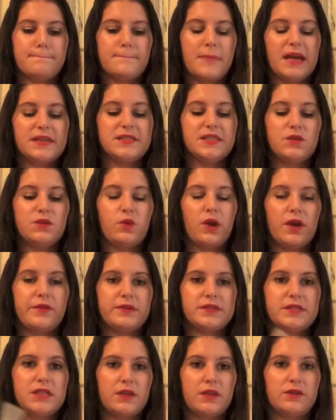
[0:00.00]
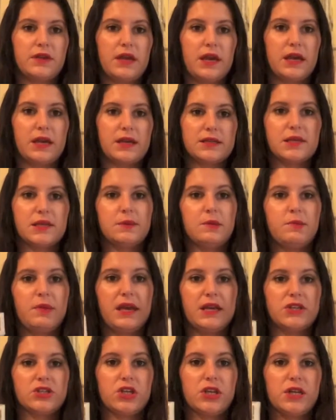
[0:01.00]
I did wear this the other day because I'm
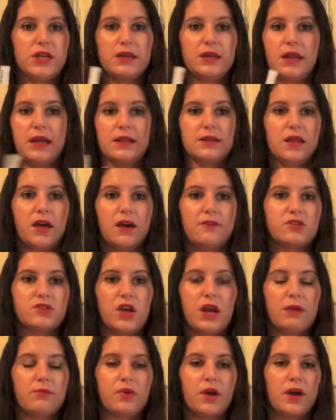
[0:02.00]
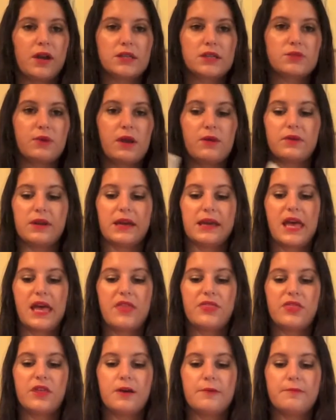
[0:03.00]
impatient and I love trying products right when I
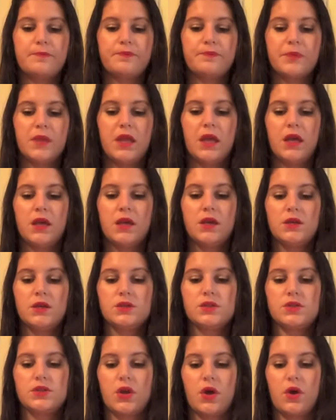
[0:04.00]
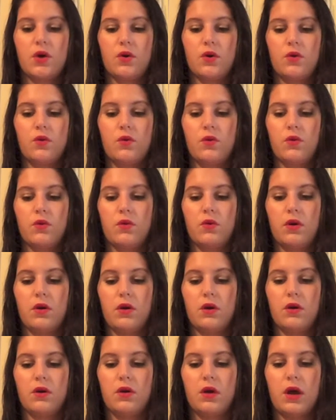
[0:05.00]
get them. So
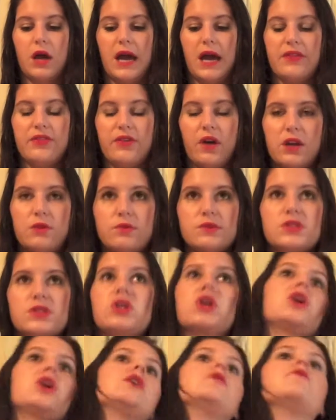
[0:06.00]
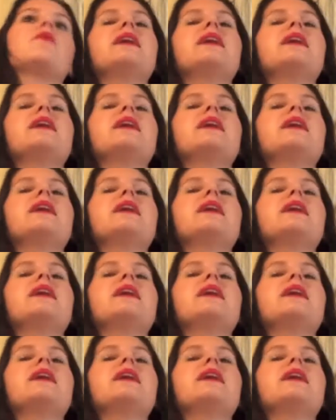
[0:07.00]
I thought it was good.